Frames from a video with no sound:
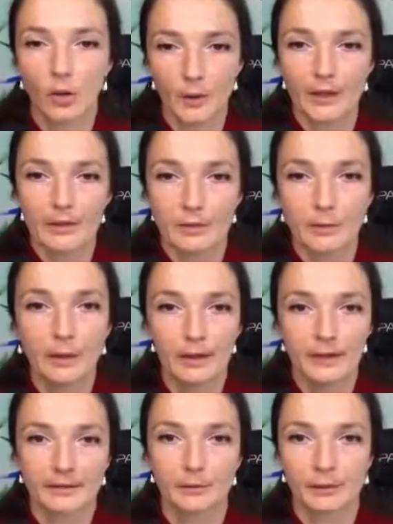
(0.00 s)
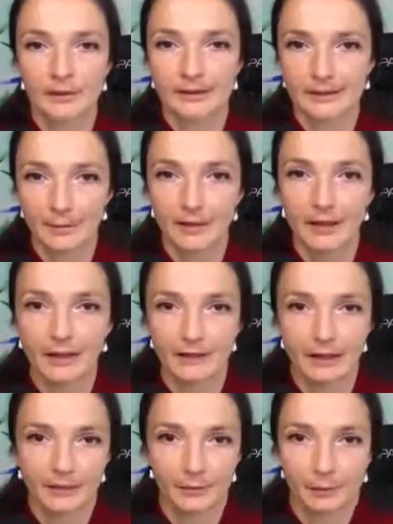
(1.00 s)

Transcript: going to mars was something that